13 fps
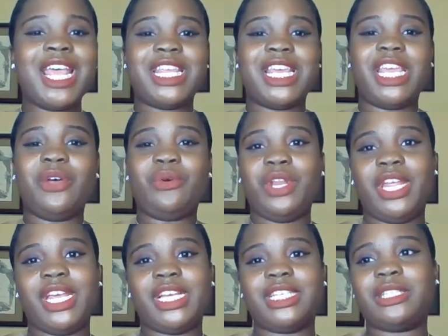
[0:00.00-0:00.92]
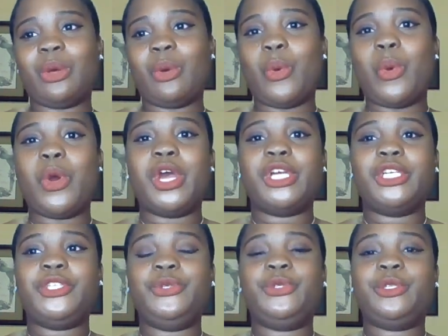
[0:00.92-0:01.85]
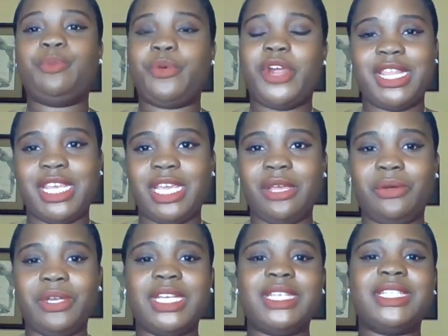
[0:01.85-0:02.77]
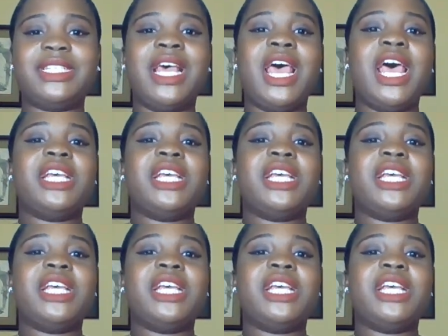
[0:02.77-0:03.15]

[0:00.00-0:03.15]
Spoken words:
the illness or to spread the illness.